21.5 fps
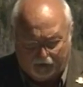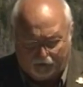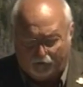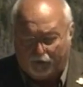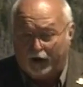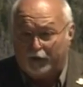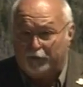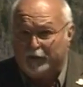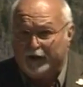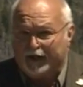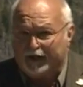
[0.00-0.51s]

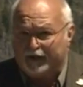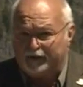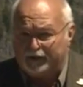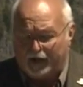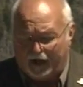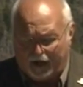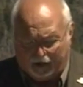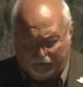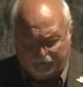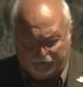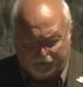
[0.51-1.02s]
well-paying
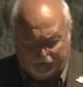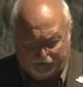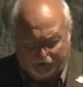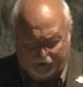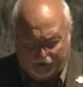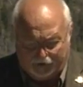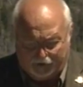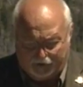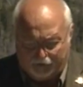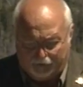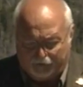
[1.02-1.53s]
jobs,
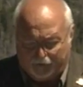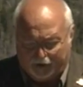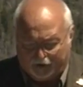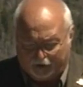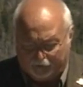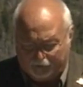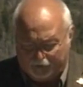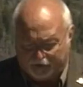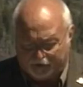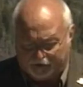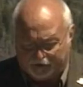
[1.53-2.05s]

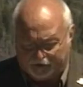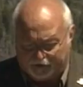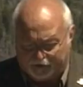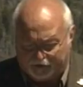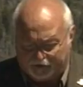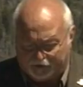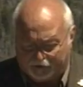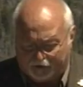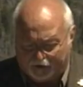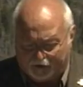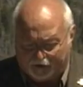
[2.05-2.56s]
bigger
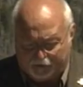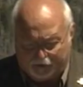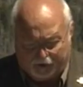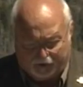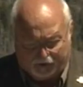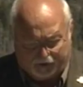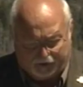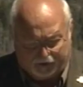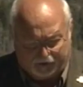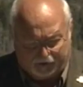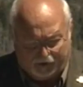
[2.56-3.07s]
businesses to our
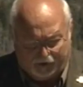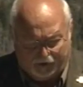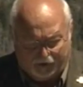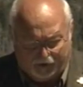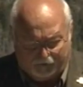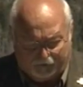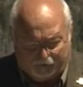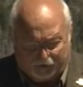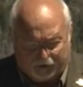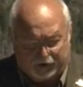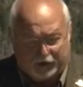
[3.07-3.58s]
communities
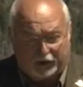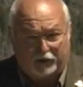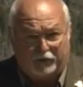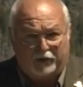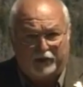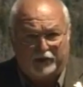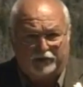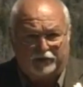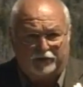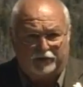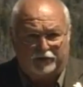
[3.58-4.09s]
for
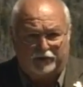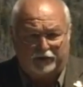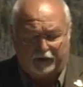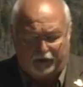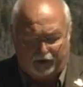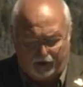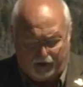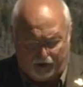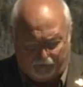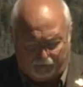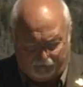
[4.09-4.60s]
generations to
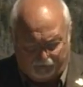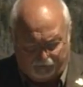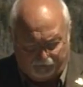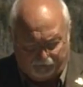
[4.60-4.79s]
come.